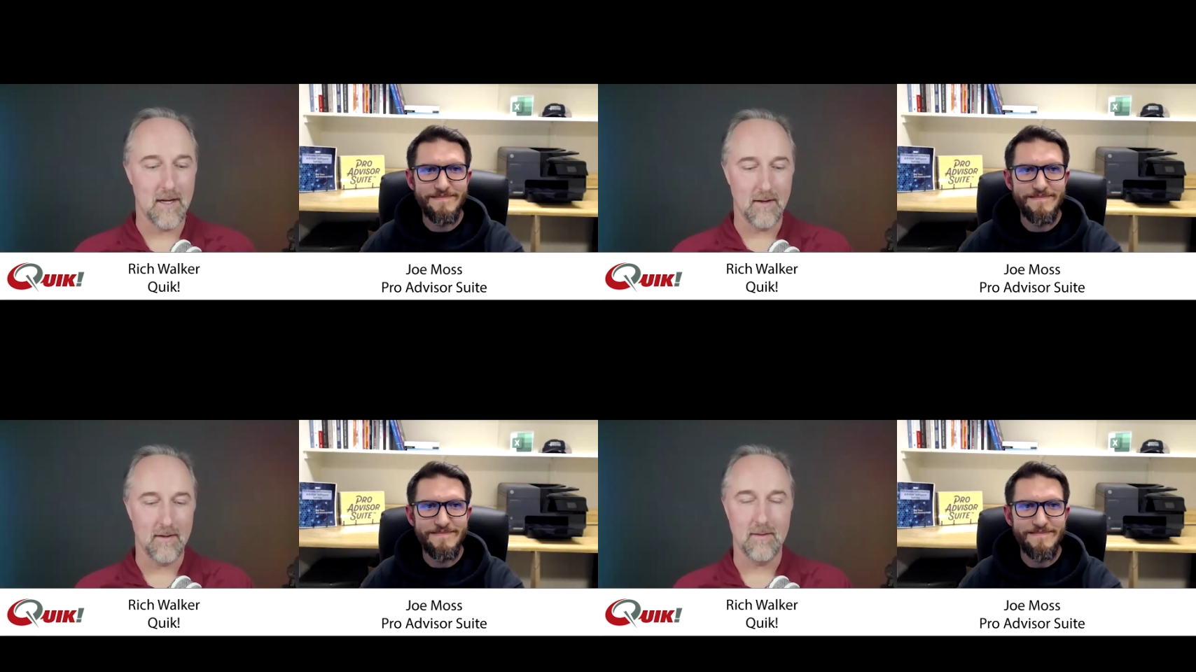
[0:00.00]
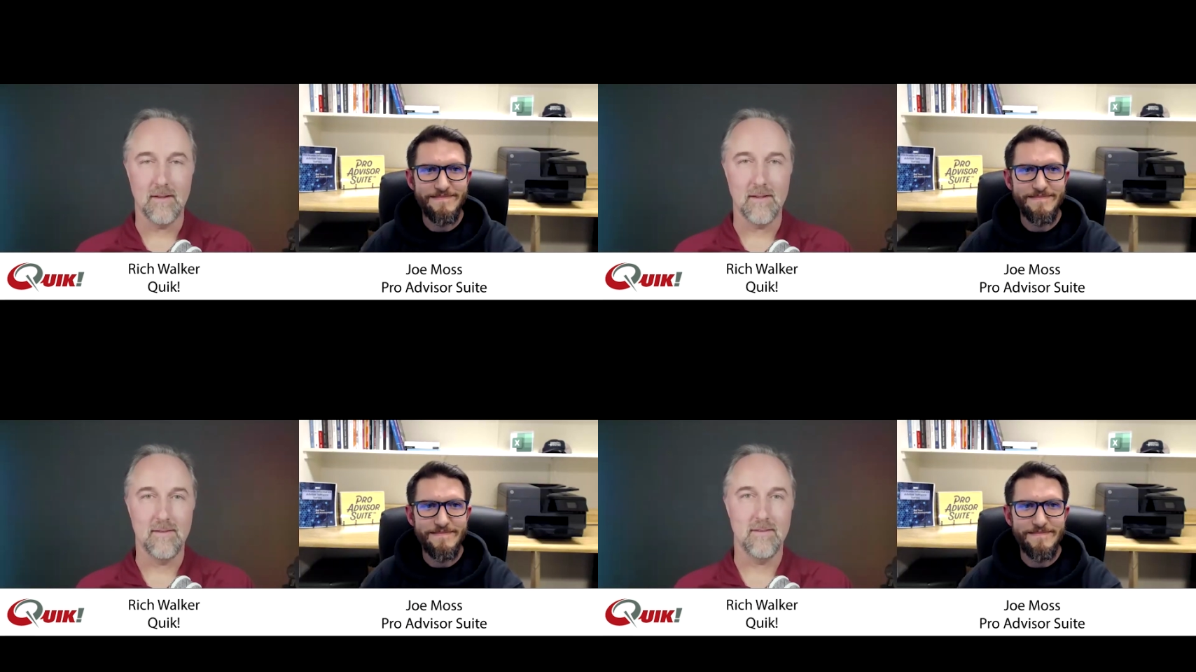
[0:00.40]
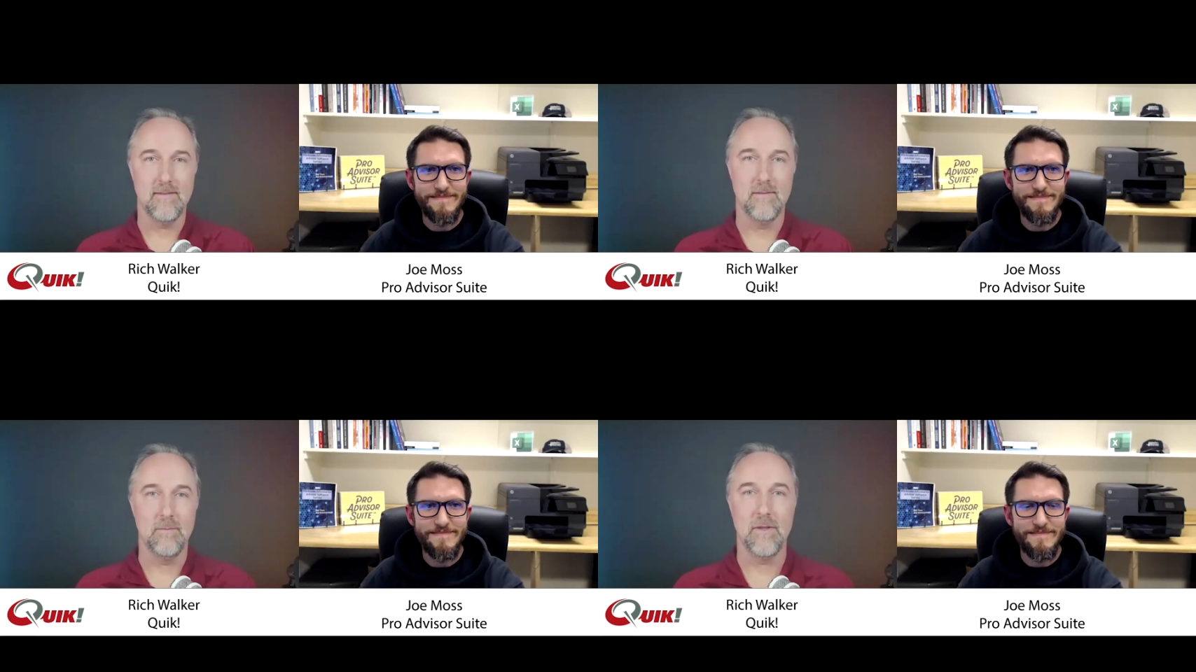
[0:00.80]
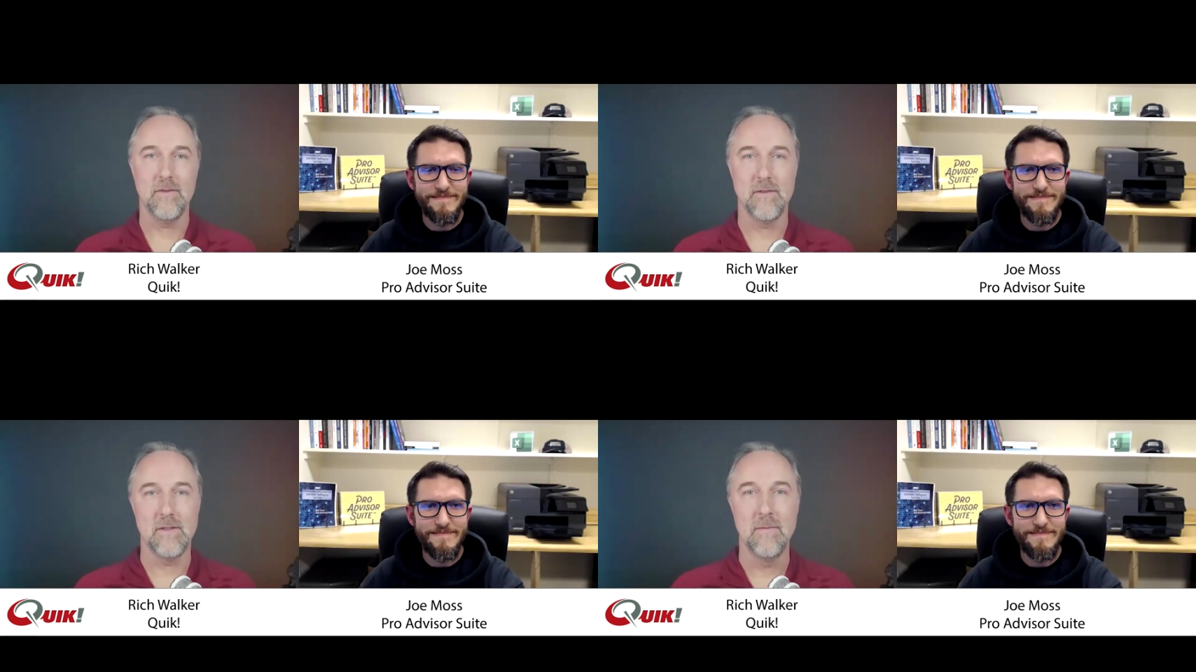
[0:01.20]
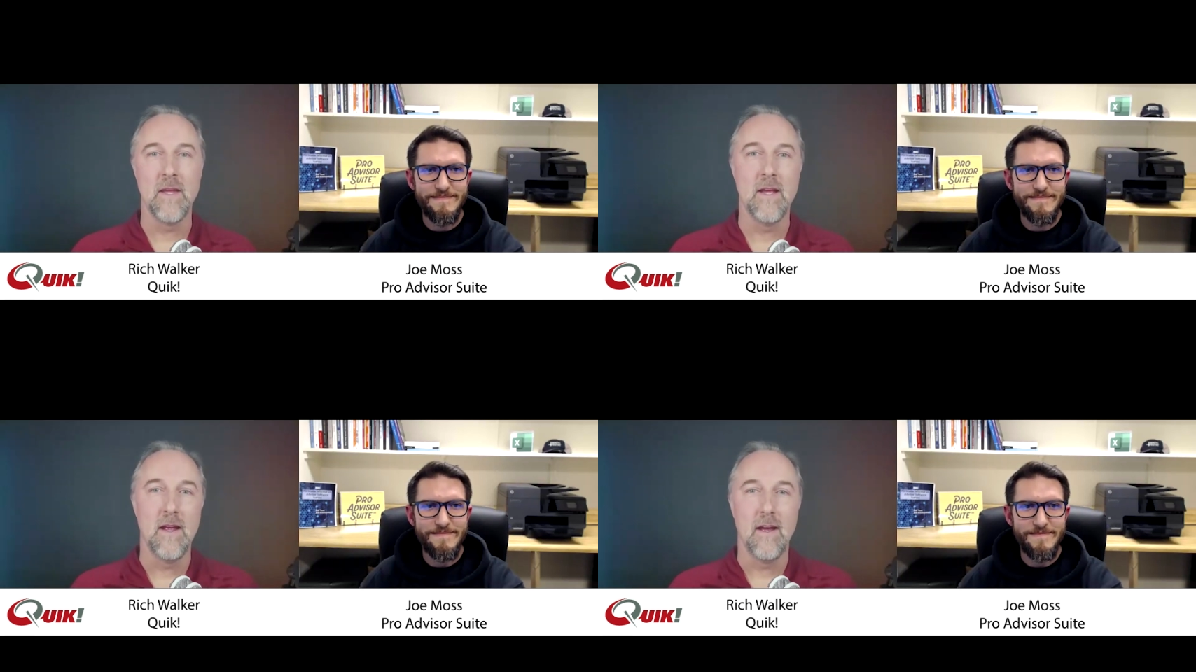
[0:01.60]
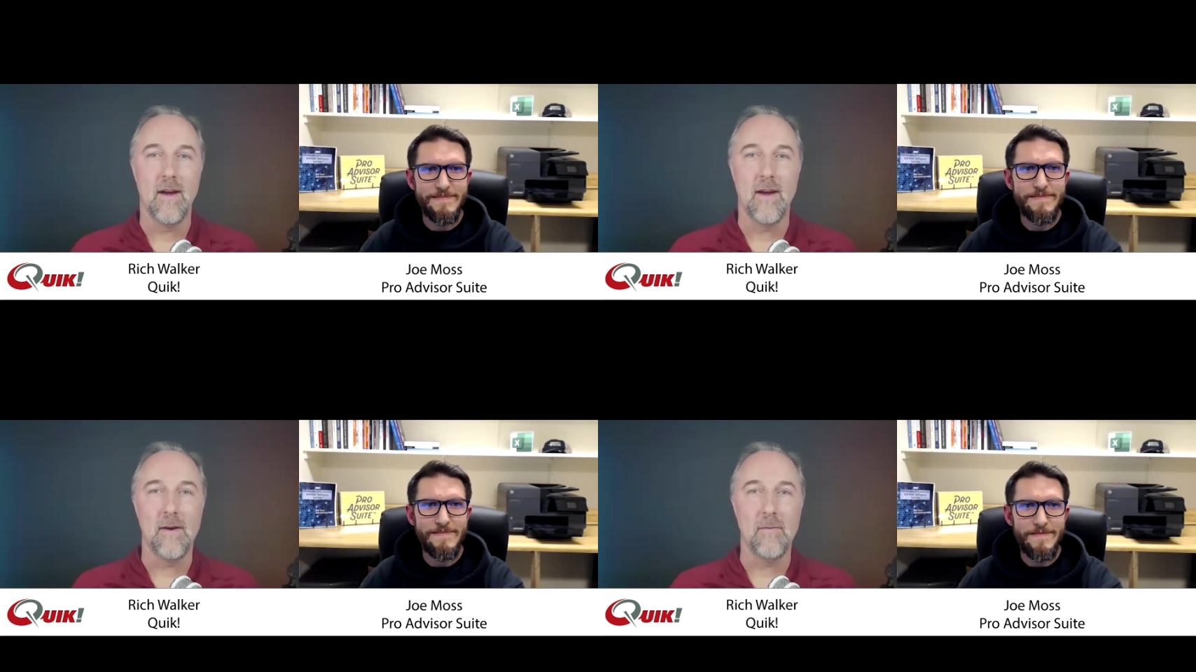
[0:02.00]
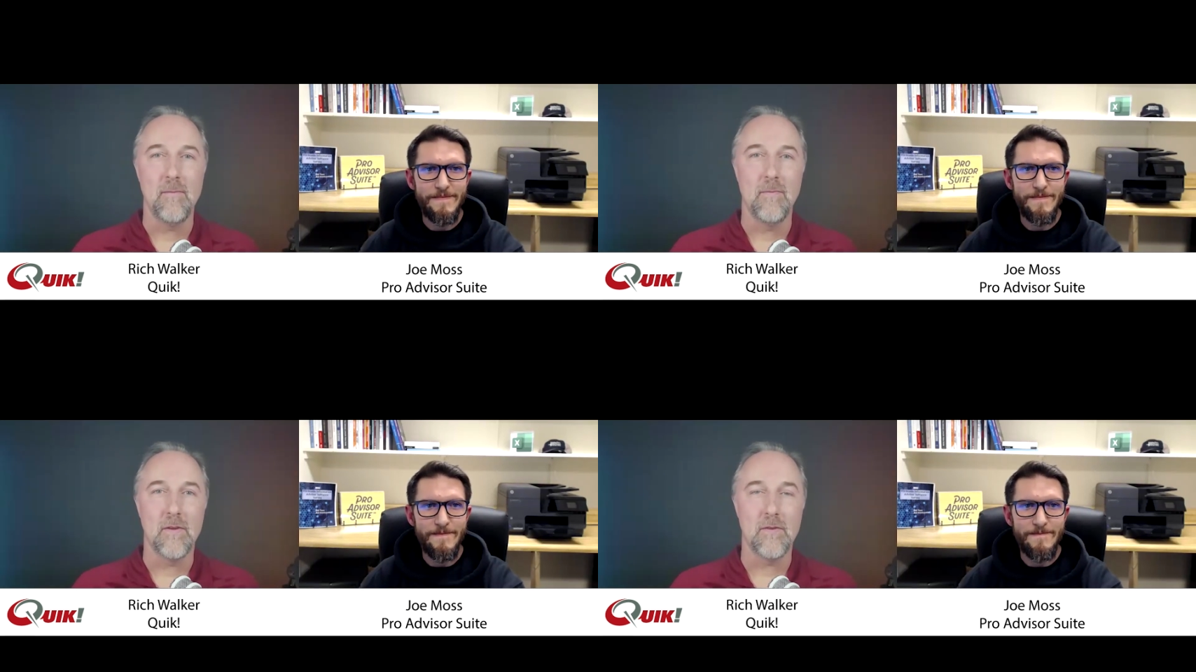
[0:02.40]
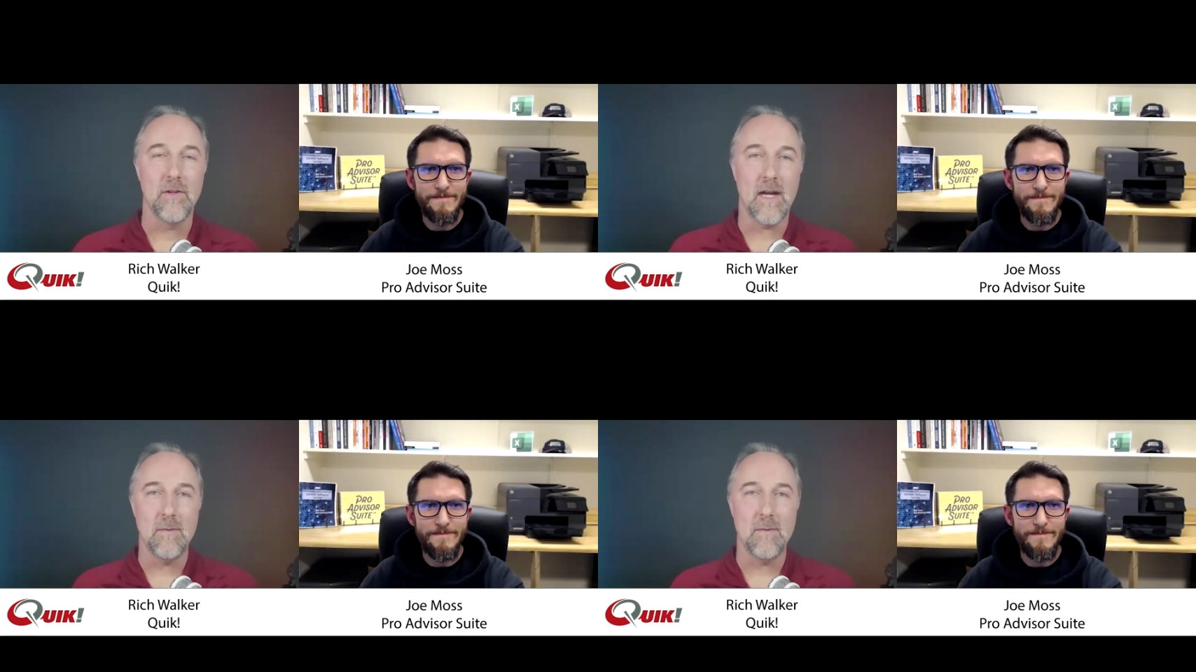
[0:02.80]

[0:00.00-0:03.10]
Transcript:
Speaker 1: I, I think that's pivotal. Um, so, look,